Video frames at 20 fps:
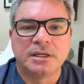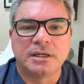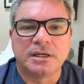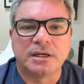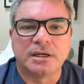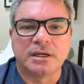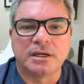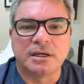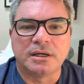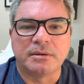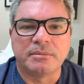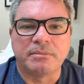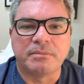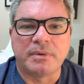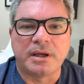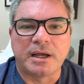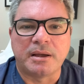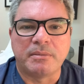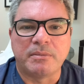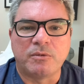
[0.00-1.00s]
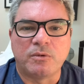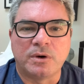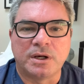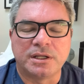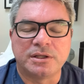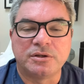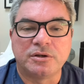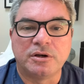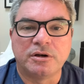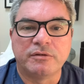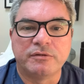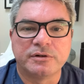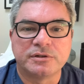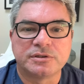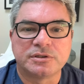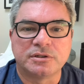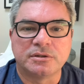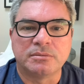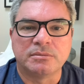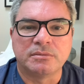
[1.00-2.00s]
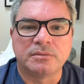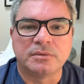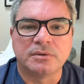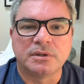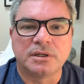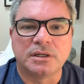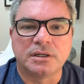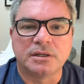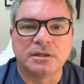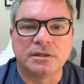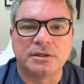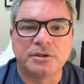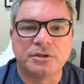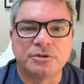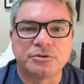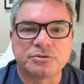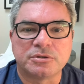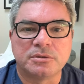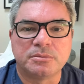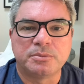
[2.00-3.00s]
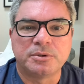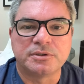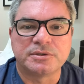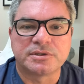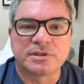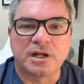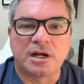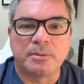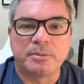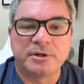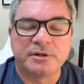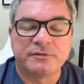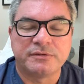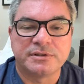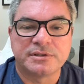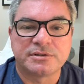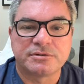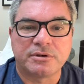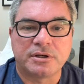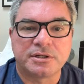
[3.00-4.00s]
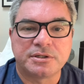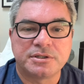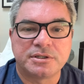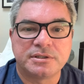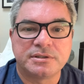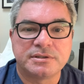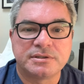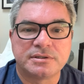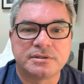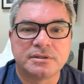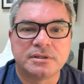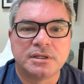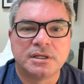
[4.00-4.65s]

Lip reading: I wanted to go over some usual postoperative instructions.